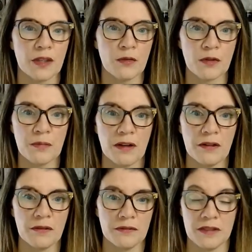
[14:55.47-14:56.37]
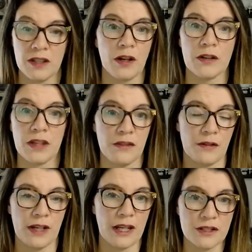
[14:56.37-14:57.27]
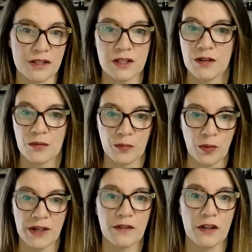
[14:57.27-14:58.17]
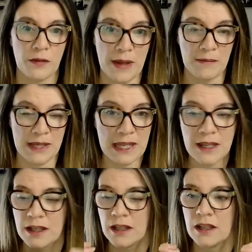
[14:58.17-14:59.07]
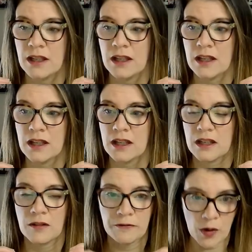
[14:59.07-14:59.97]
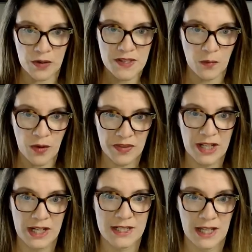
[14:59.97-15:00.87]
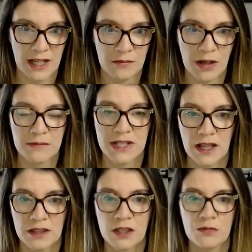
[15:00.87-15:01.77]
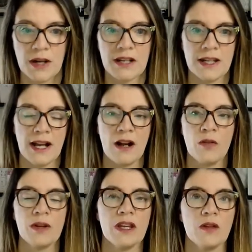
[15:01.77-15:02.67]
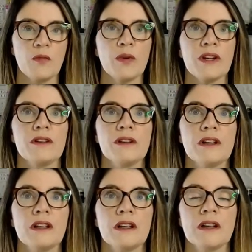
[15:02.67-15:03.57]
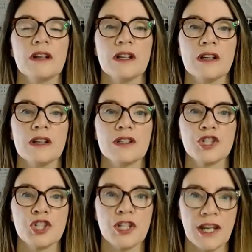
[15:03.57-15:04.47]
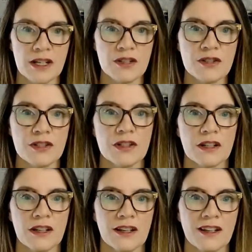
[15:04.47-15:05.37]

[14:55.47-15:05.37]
group of, either an agency or whatever you may be. Focus on one thing at a time. I'm telling you right now, it will change